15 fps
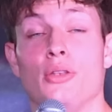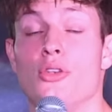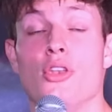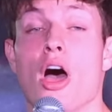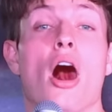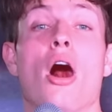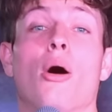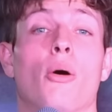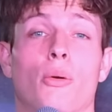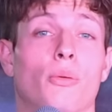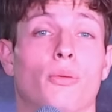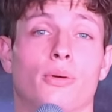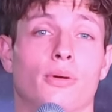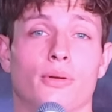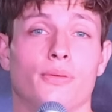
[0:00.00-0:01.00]
no.
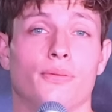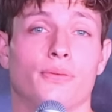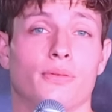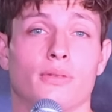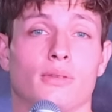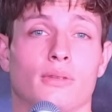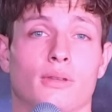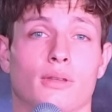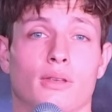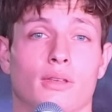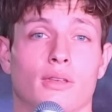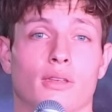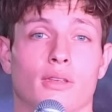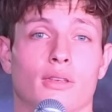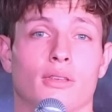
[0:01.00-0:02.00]

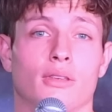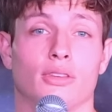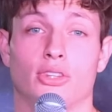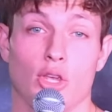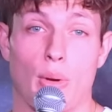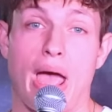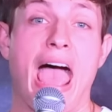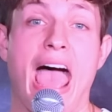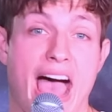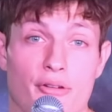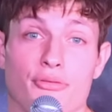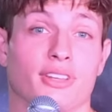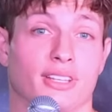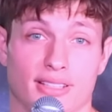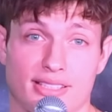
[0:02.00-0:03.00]
You
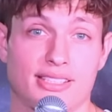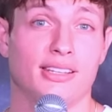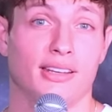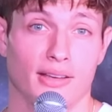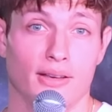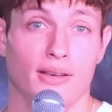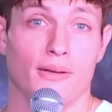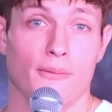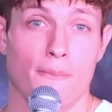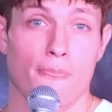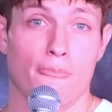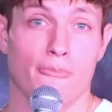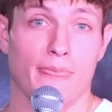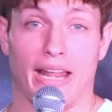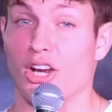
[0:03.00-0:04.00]
haven't.
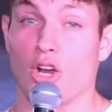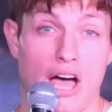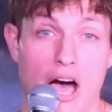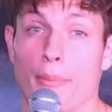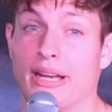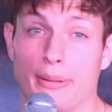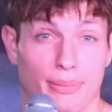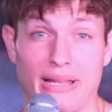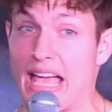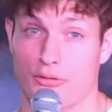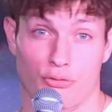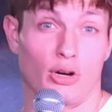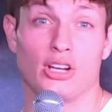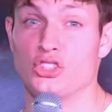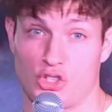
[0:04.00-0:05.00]
I don't know how many
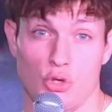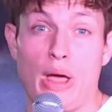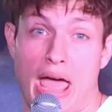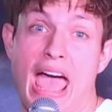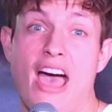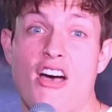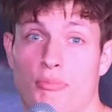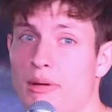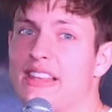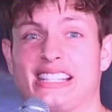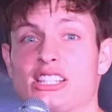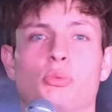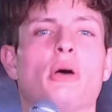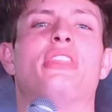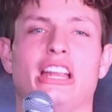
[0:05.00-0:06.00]
black friends you have, but this
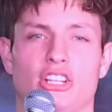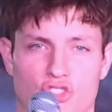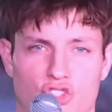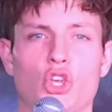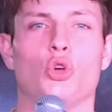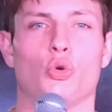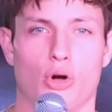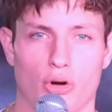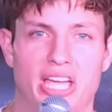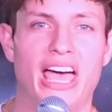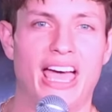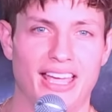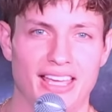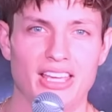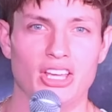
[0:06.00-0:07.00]
is what they do,
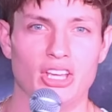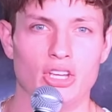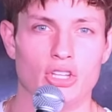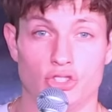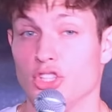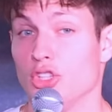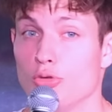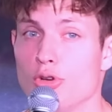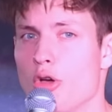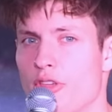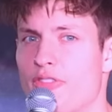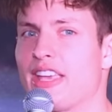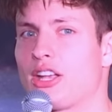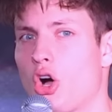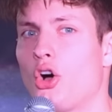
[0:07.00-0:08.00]
okay? Do you know
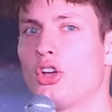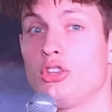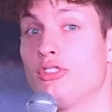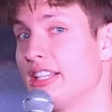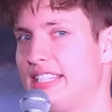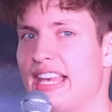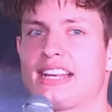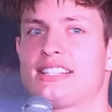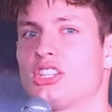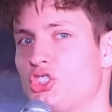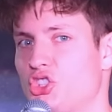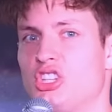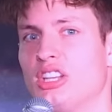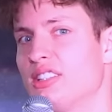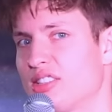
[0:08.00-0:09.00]
that they call you the Texas
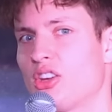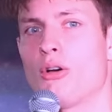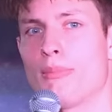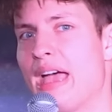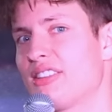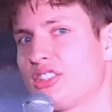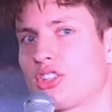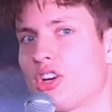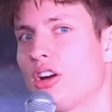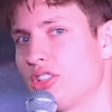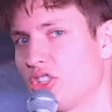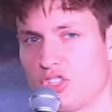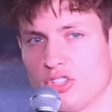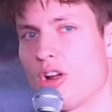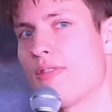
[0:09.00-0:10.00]
Chainsaw Massacre?
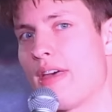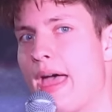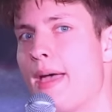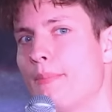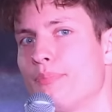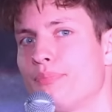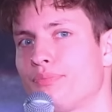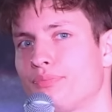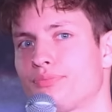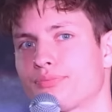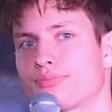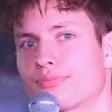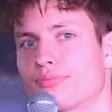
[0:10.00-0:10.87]
Did you know that?